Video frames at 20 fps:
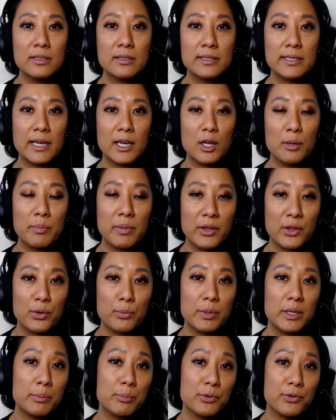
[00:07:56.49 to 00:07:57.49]
to help other
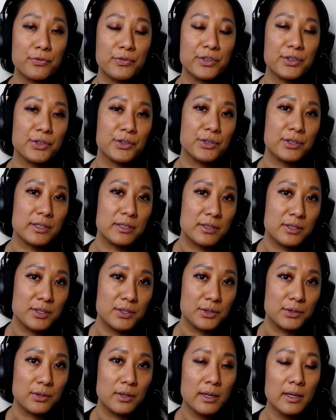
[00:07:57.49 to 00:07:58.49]
people feel good
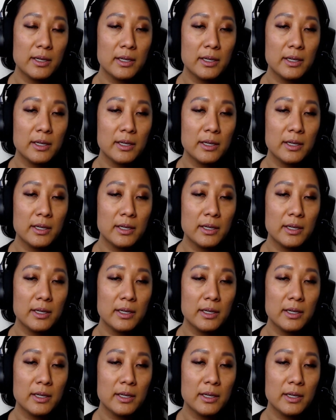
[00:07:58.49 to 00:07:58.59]
too.